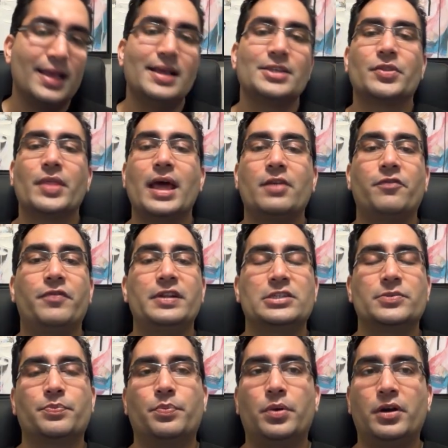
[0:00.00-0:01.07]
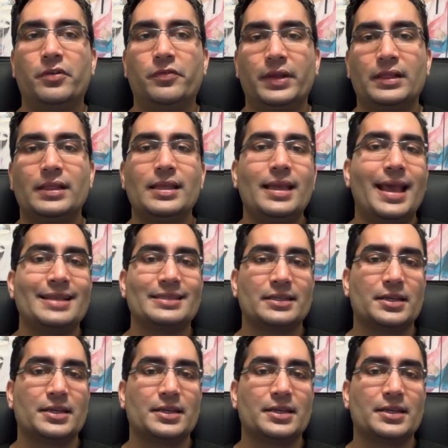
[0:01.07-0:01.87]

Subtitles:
So that fits perfectly as a